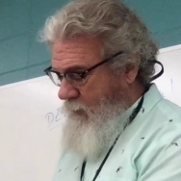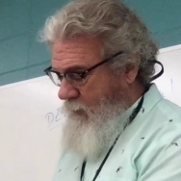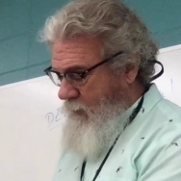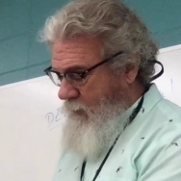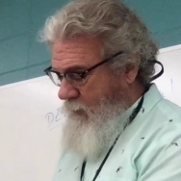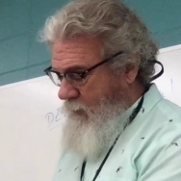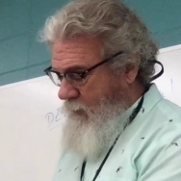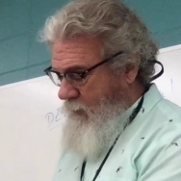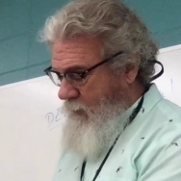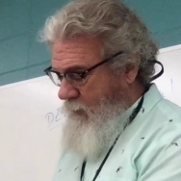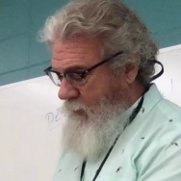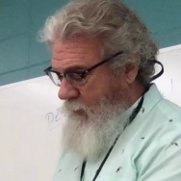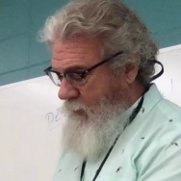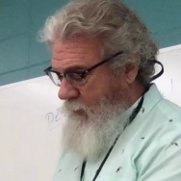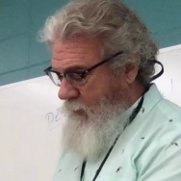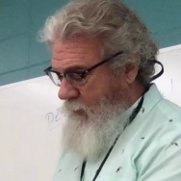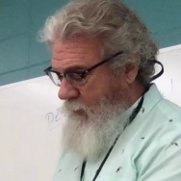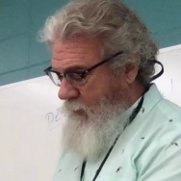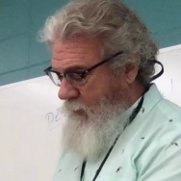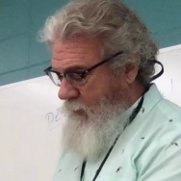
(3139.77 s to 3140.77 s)

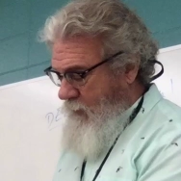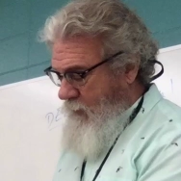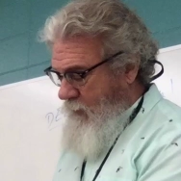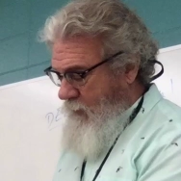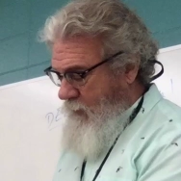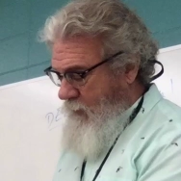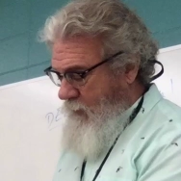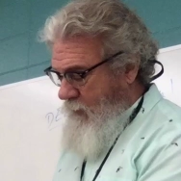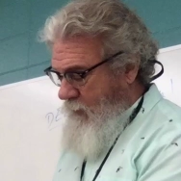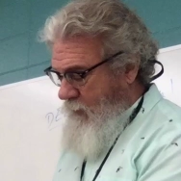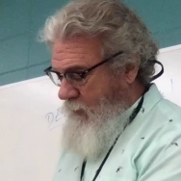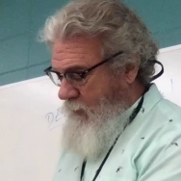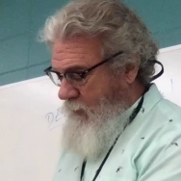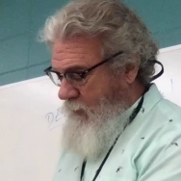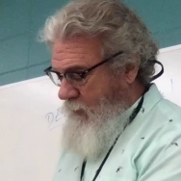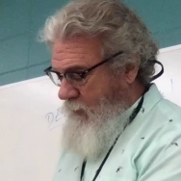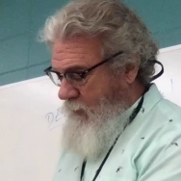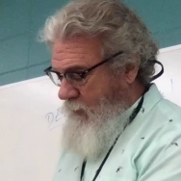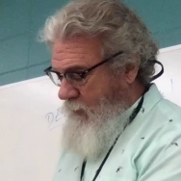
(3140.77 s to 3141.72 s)
Nobody speaks.